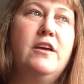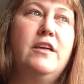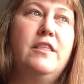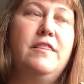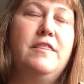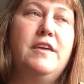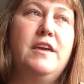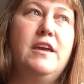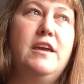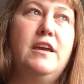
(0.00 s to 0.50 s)

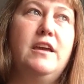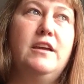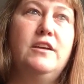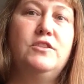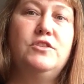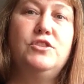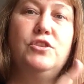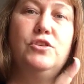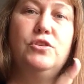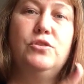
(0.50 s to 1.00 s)
the
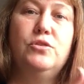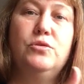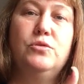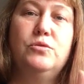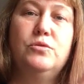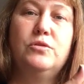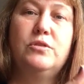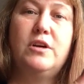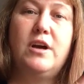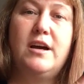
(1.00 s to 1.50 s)

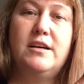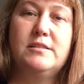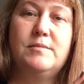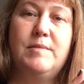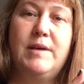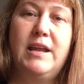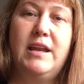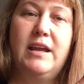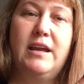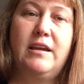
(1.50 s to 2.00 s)
two
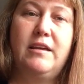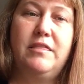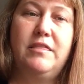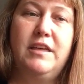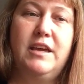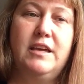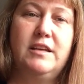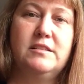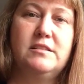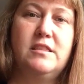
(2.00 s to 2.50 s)
cosmetic
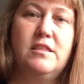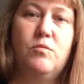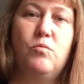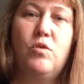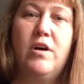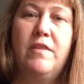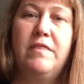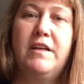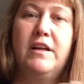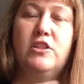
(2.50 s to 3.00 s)
things. The
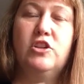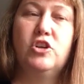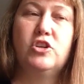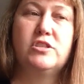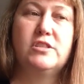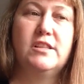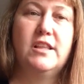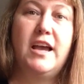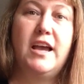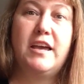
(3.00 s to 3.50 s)
one that
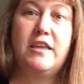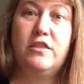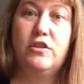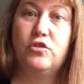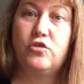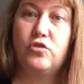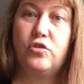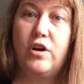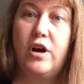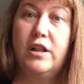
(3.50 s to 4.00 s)
looks like the
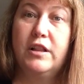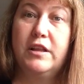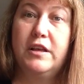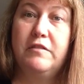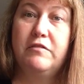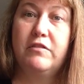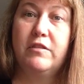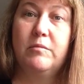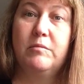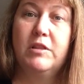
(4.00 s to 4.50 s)
trolley
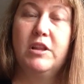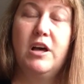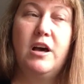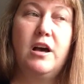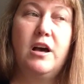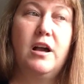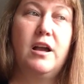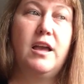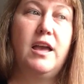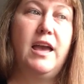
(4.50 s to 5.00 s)
from
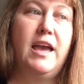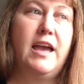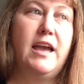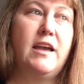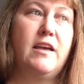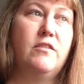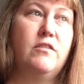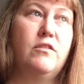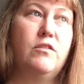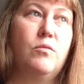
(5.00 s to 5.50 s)
Lug
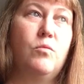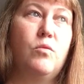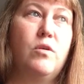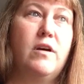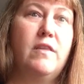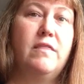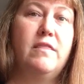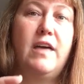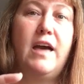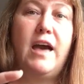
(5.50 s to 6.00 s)
and the
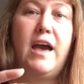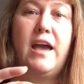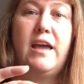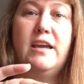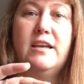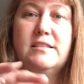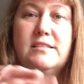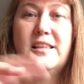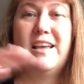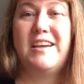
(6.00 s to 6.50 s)
one that
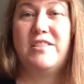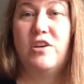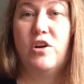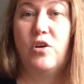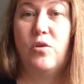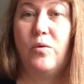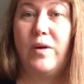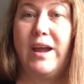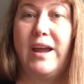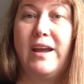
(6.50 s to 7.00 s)
is like the
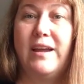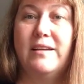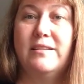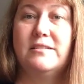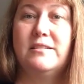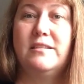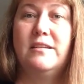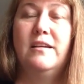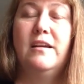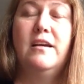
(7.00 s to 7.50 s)
grand